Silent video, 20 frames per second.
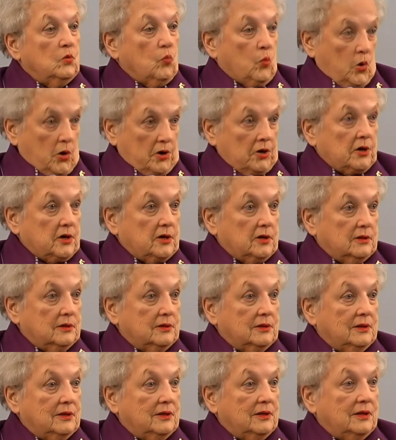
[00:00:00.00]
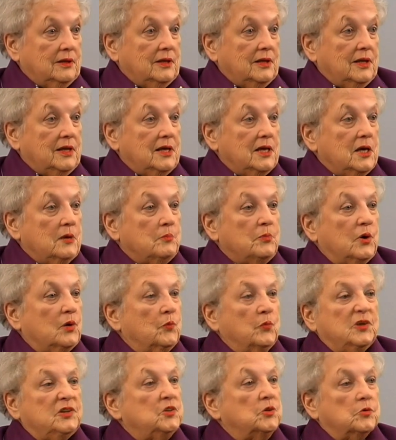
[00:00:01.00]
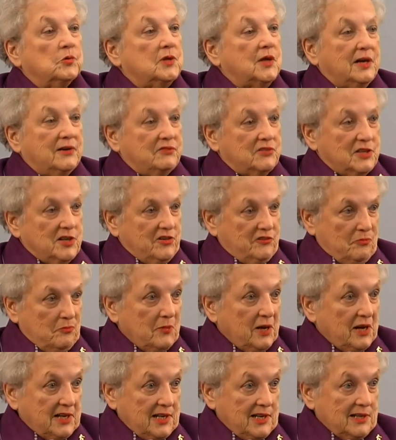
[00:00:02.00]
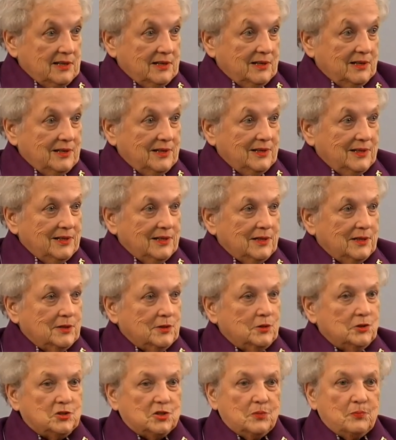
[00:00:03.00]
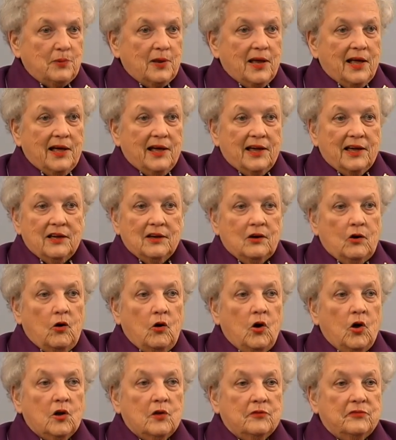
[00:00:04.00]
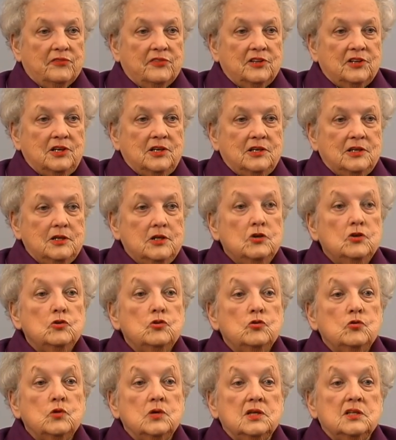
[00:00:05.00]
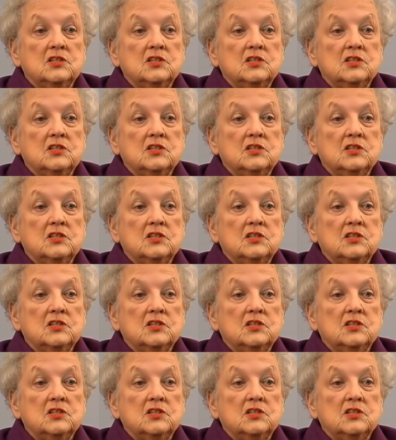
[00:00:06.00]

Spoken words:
work, but we don't have enough money to supply all of the new